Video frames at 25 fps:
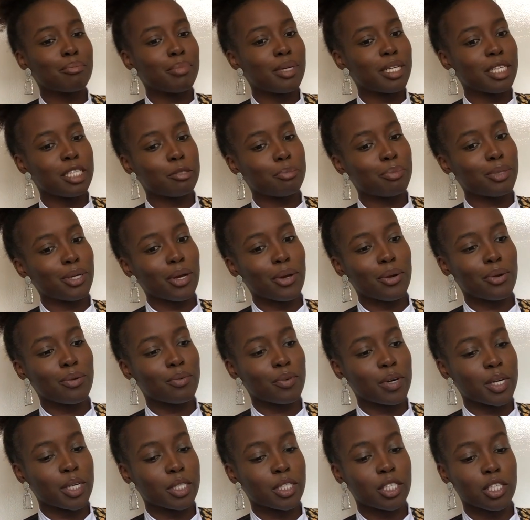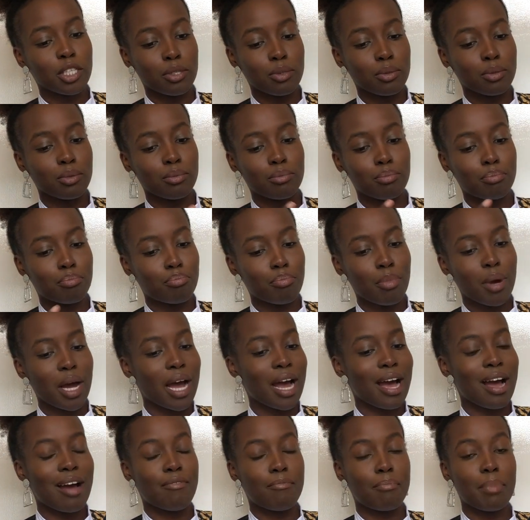please be over, so I
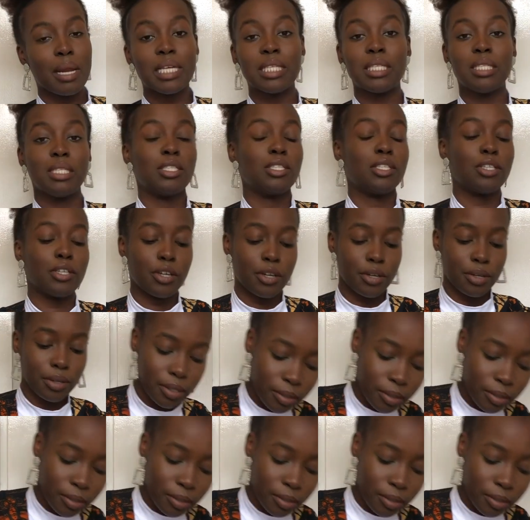have places to go.